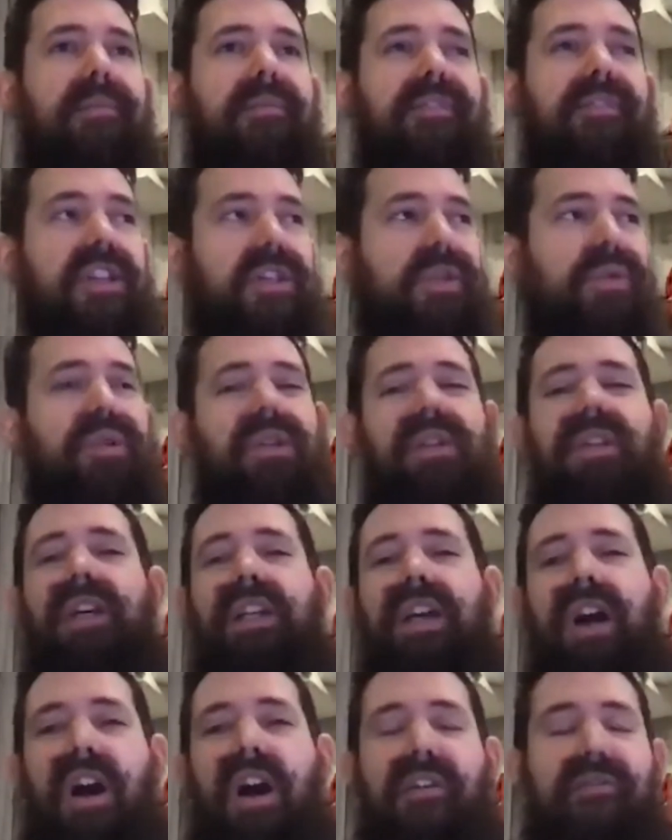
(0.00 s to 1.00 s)
visual
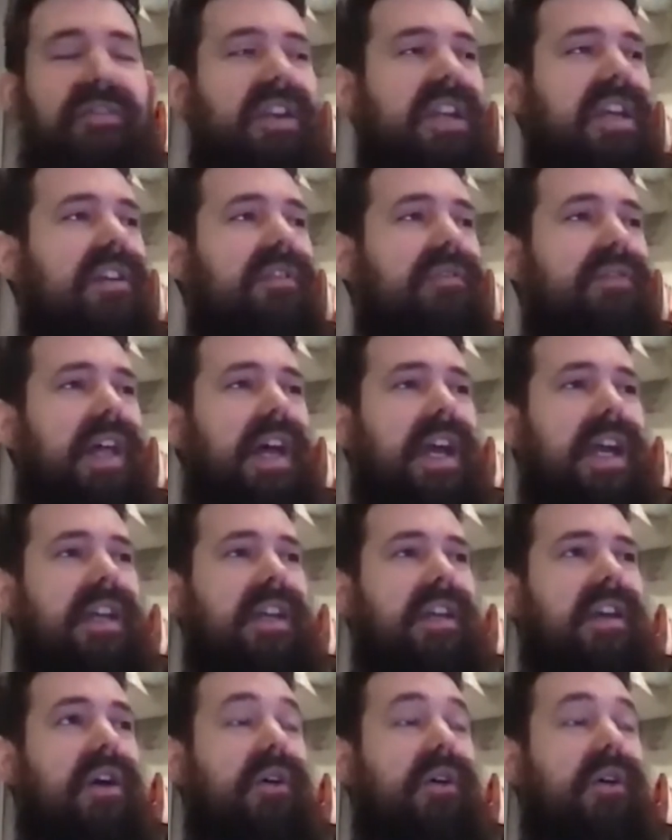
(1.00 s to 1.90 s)
cacophony of like,